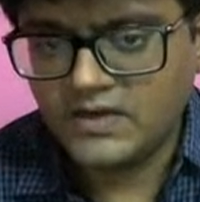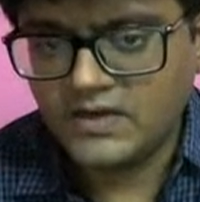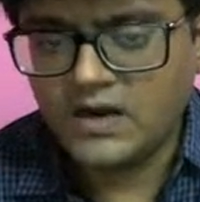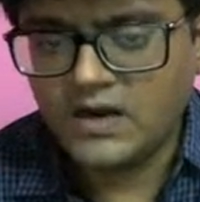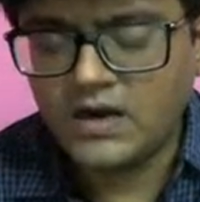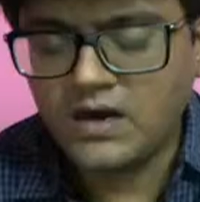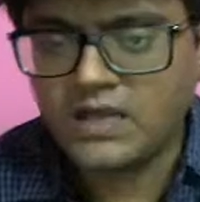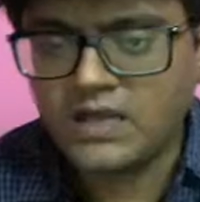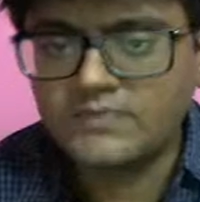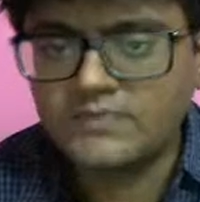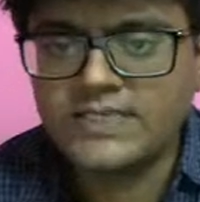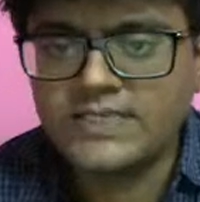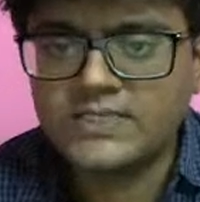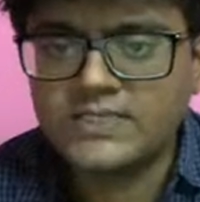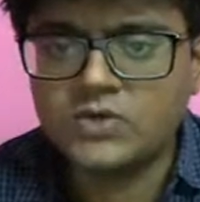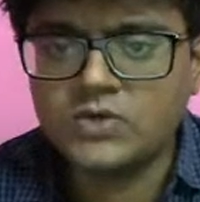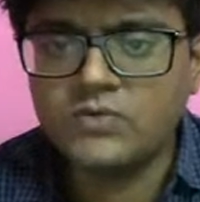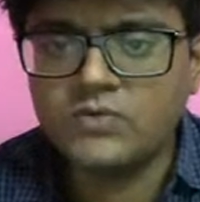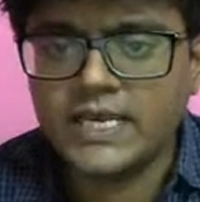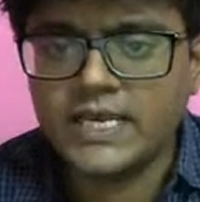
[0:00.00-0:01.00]
All of this
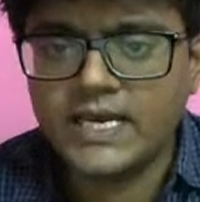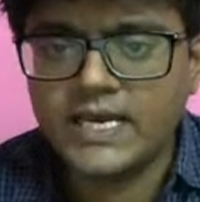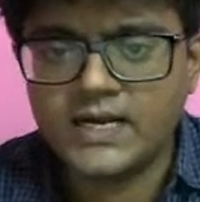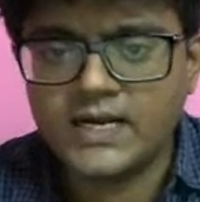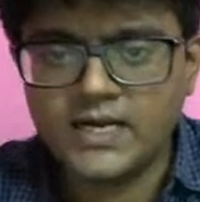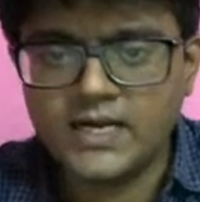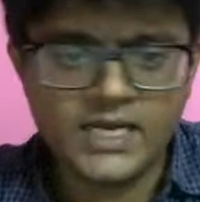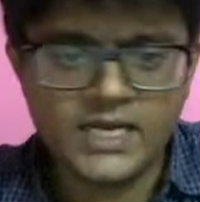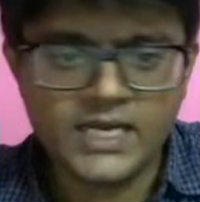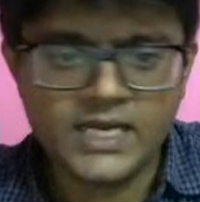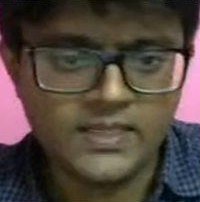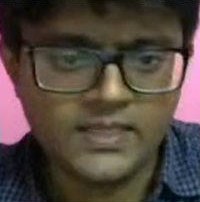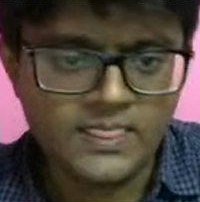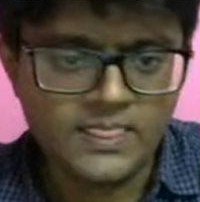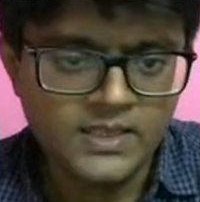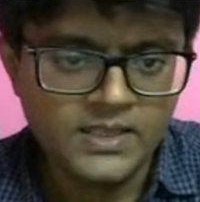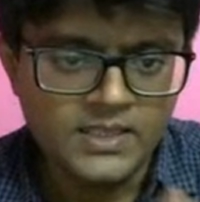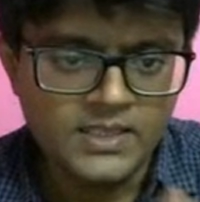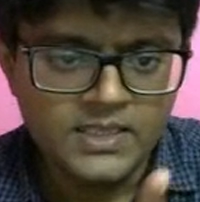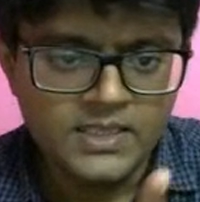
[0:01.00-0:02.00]
we are
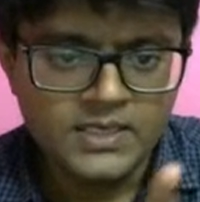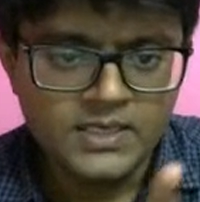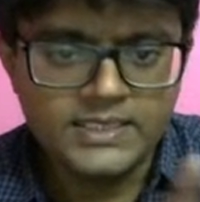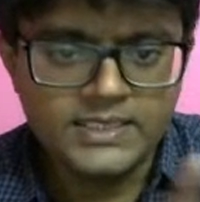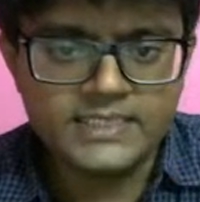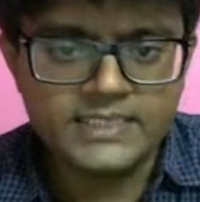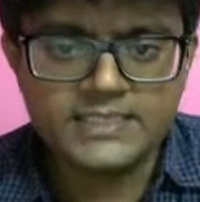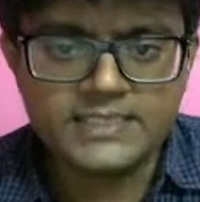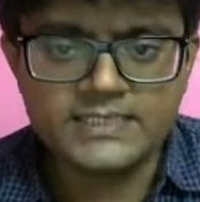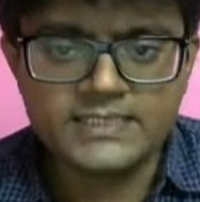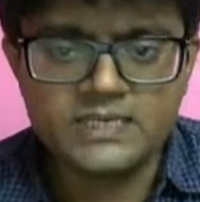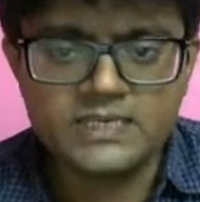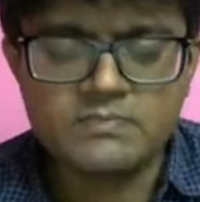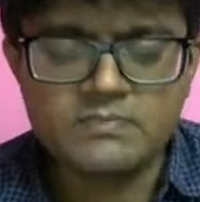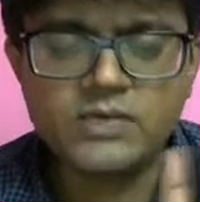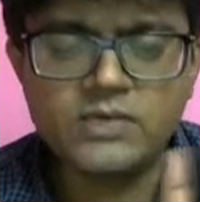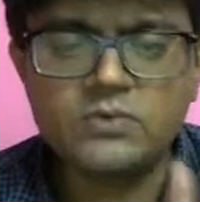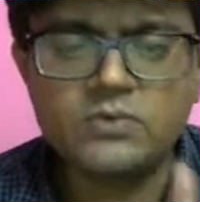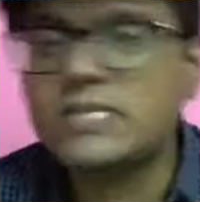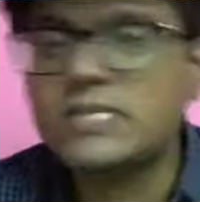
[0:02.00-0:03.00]
discussing by
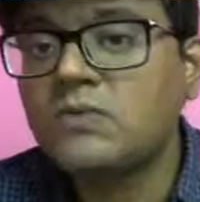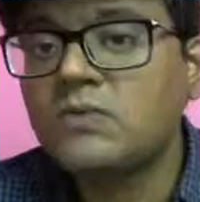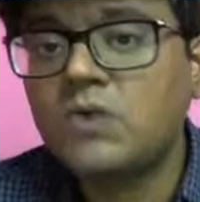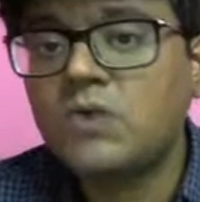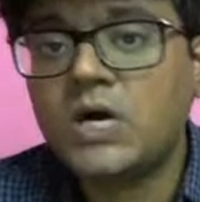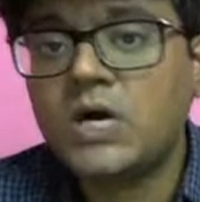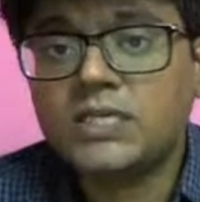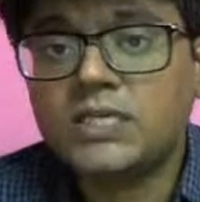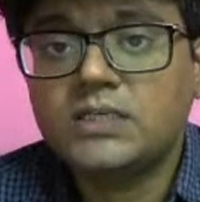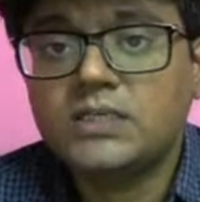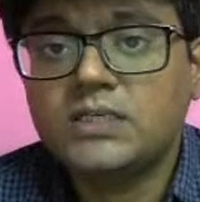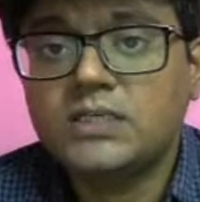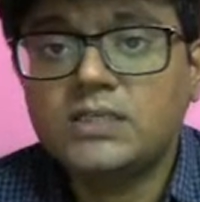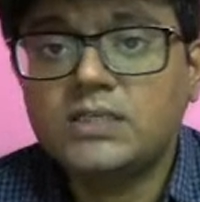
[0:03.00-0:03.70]
using what?